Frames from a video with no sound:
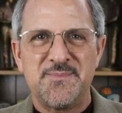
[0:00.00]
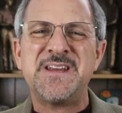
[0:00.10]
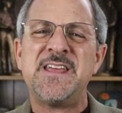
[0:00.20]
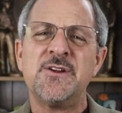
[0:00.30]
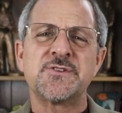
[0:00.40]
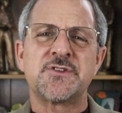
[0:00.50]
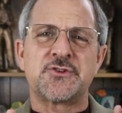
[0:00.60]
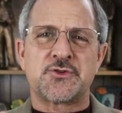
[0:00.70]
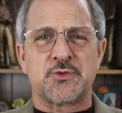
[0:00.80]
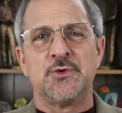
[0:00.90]
But here's
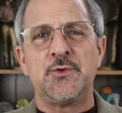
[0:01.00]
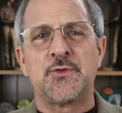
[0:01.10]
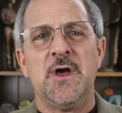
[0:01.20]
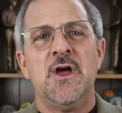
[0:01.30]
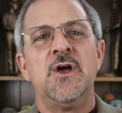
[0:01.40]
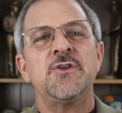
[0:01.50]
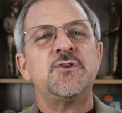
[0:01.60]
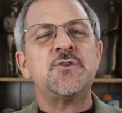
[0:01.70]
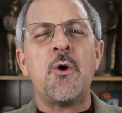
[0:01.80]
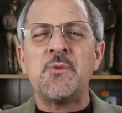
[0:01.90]
the truth
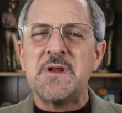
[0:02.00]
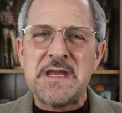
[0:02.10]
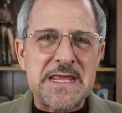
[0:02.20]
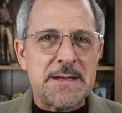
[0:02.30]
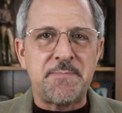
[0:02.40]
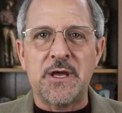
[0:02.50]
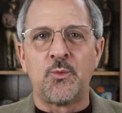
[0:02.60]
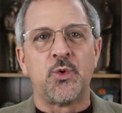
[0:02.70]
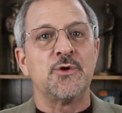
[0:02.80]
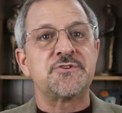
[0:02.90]
you don't need
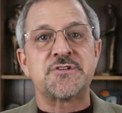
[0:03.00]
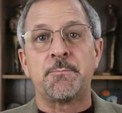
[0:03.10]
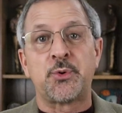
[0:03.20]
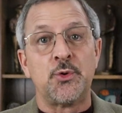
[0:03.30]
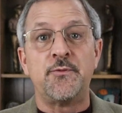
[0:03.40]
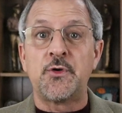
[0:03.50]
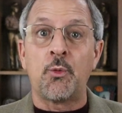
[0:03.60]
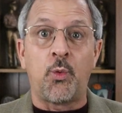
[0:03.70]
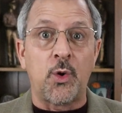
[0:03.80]
big words to prove your